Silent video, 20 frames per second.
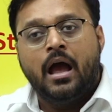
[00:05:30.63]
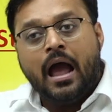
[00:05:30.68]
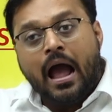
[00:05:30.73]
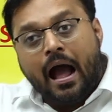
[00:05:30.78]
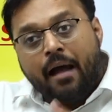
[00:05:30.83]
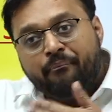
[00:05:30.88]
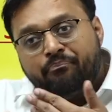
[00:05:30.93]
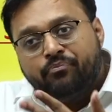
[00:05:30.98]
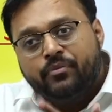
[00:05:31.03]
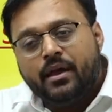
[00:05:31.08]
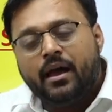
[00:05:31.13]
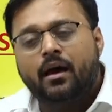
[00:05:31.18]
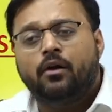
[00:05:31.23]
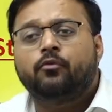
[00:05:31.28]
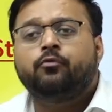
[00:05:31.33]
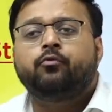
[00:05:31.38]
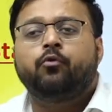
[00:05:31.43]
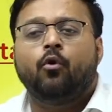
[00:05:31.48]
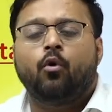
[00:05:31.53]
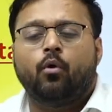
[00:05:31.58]
and
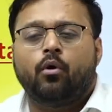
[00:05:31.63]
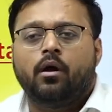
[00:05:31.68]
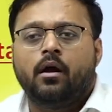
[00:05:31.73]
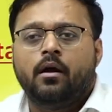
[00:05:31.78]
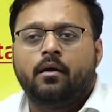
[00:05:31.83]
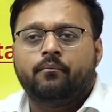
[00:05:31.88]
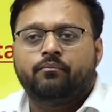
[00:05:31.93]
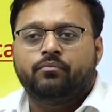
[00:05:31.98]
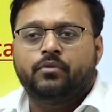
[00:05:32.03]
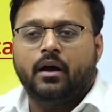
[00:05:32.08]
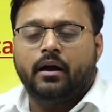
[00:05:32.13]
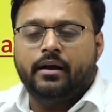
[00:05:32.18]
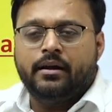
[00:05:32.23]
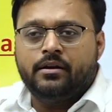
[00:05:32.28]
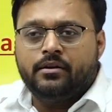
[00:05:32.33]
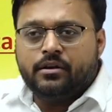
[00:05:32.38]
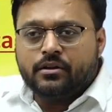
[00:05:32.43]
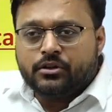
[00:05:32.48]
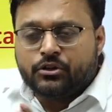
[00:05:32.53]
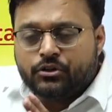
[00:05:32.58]
therefore the
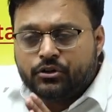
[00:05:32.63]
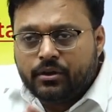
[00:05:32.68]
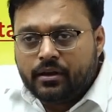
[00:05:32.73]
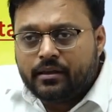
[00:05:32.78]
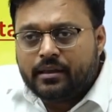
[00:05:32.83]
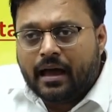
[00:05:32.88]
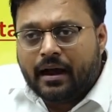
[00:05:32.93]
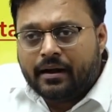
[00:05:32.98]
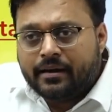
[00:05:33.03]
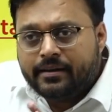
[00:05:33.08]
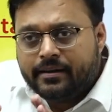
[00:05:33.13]
industries are